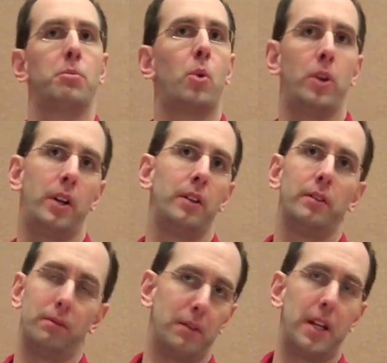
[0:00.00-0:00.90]
point it
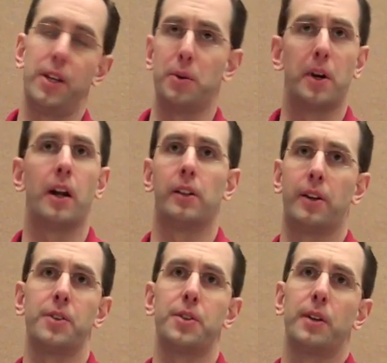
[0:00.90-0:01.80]
at a URL
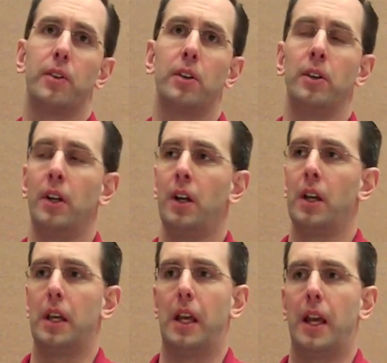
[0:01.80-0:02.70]
on our server,
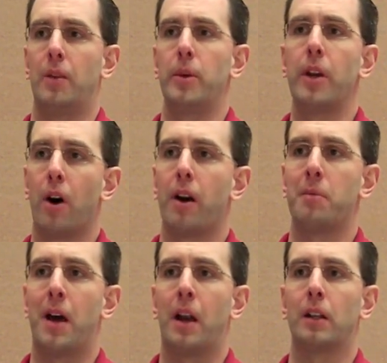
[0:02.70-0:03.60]
and we can
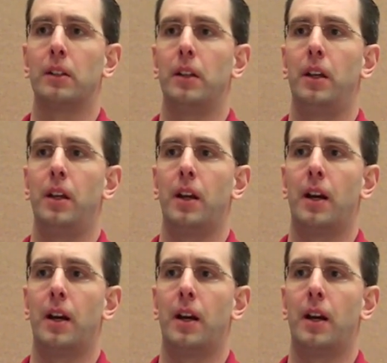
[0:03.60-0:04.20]
automatically,